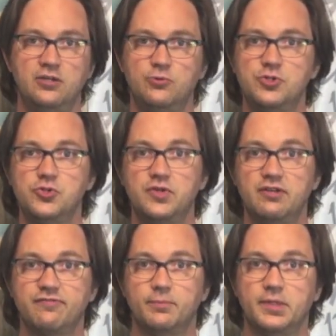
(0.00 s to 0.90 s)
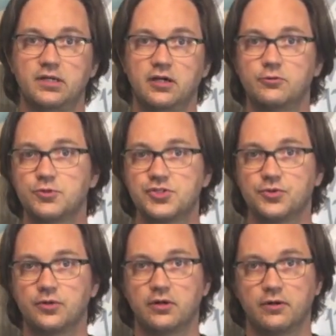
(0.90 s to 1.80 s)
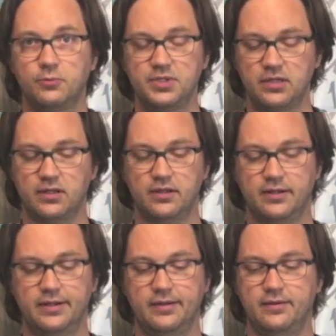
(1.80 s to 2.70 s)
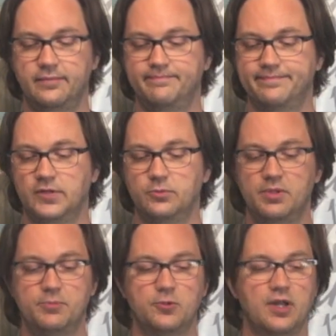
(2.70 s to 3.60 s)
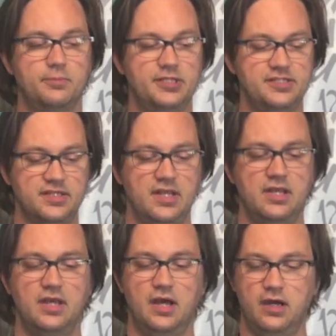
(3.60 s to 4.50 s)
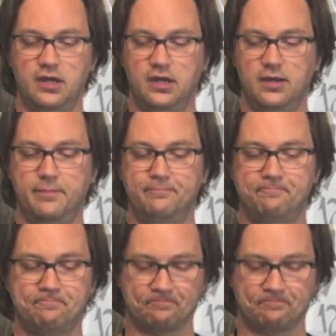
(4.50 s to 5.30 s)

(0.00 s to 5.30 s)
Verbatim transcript: which you can get from a hardware store, Home, De uh, uh Home Depot kind of place. Um,